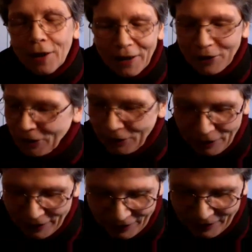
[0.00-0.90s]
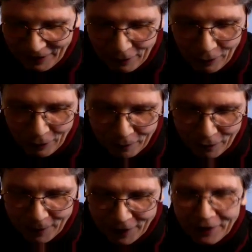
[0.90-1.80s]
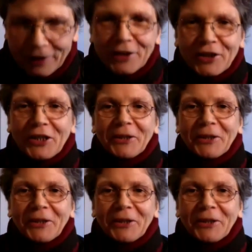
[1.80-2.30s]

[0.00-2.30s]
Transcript: I don't. Sorry for my English.